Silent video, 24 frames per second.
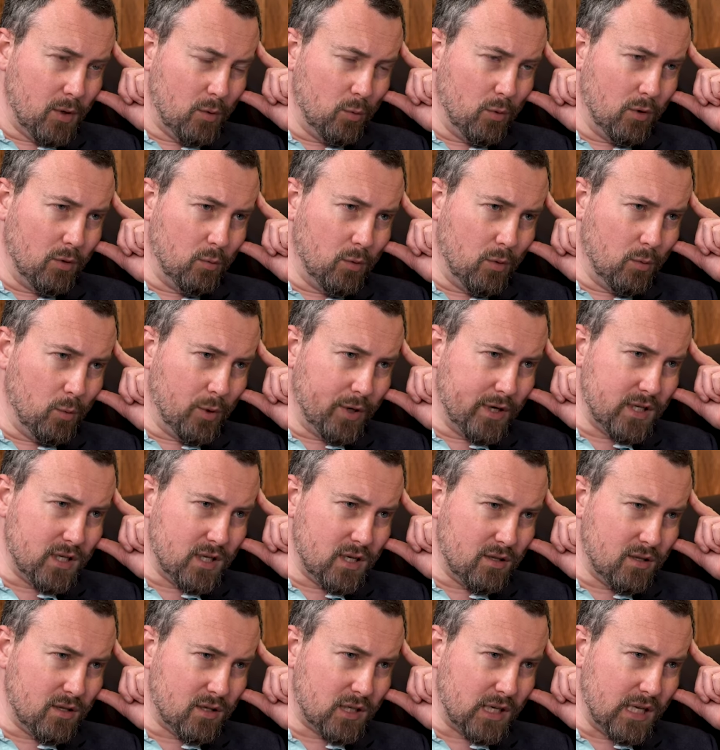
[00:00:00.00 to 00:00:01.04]
W what
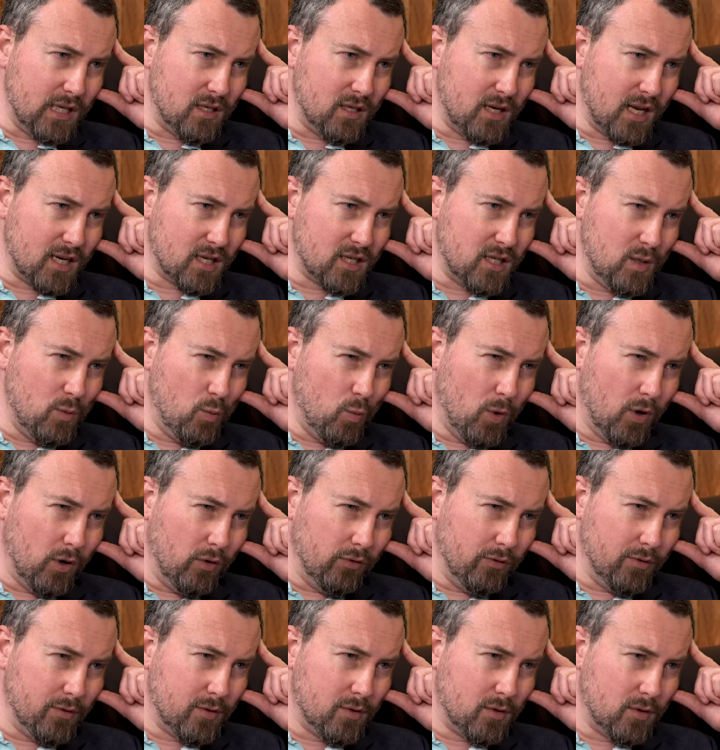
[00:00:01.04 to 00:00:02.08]
is it that Satan actually
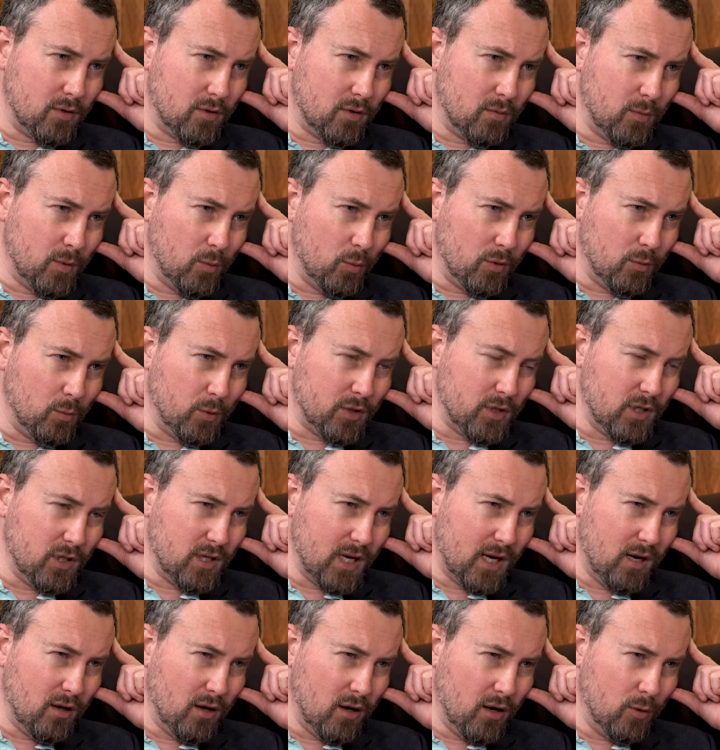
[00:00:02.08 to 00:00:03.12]
wants? I mean, what, what's
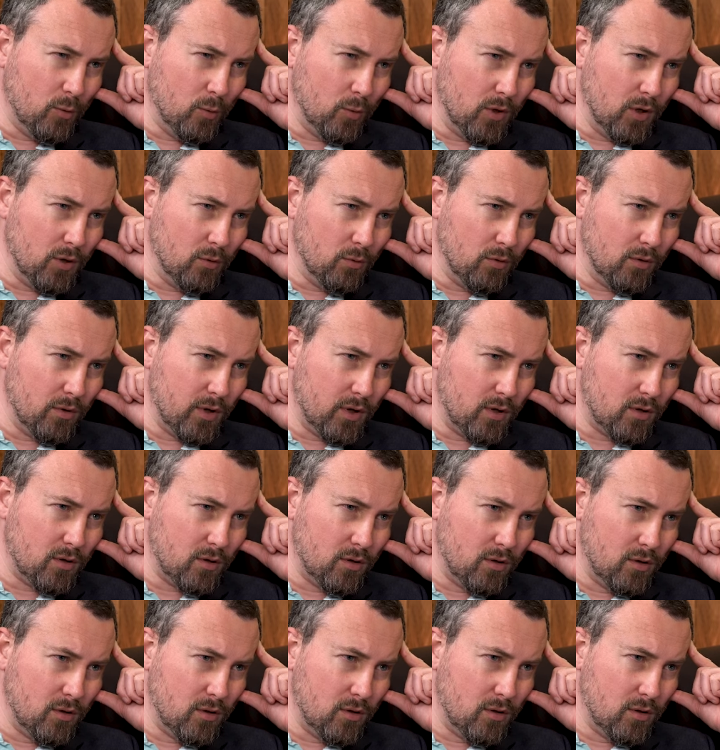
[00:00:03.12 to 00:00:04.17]
his end goal in all of
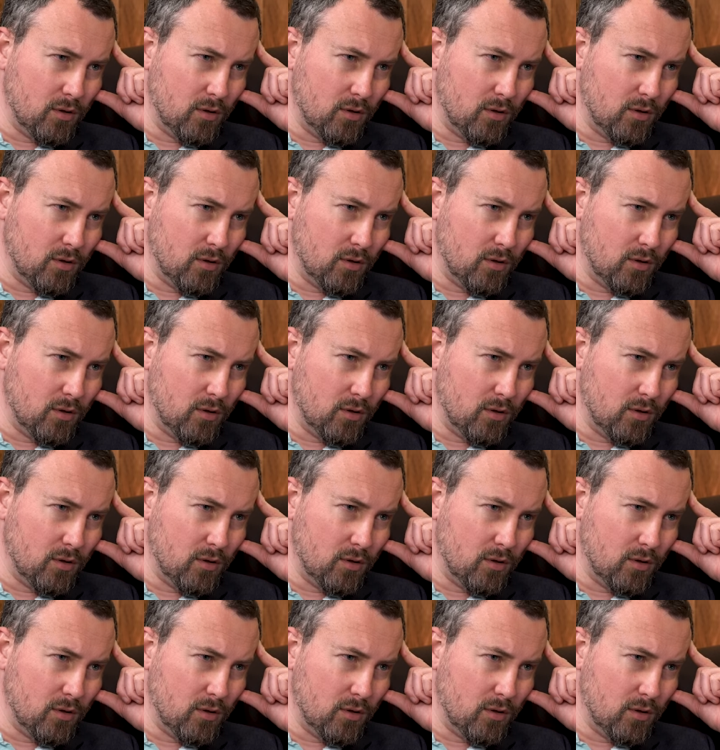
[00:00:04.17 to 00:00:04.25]
this?